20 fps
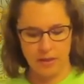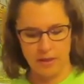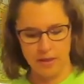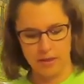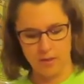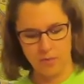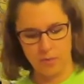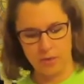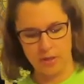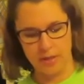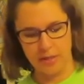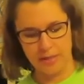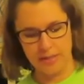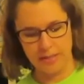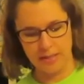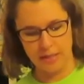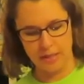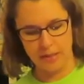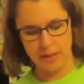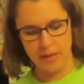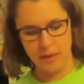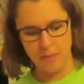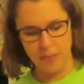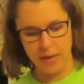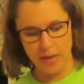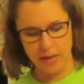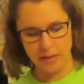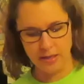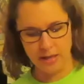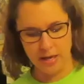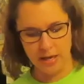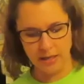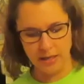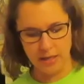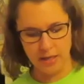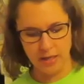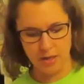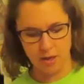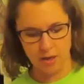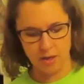And we're gonna set that back
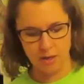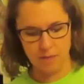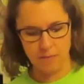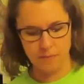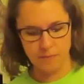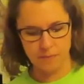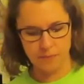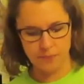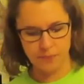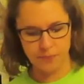on here.